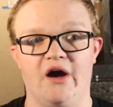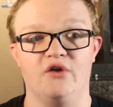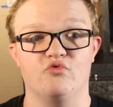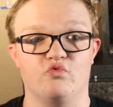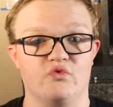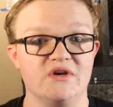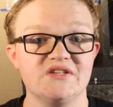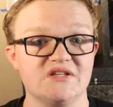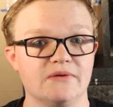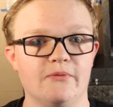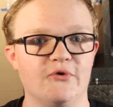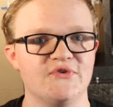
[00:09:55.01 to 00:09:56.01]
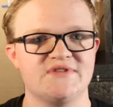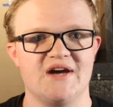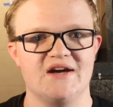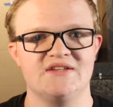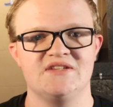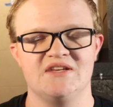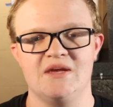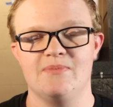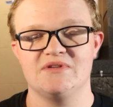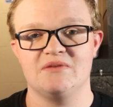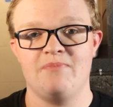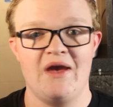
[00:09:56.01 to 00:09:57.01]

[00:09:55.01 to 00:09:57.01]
unreasonable size to keep as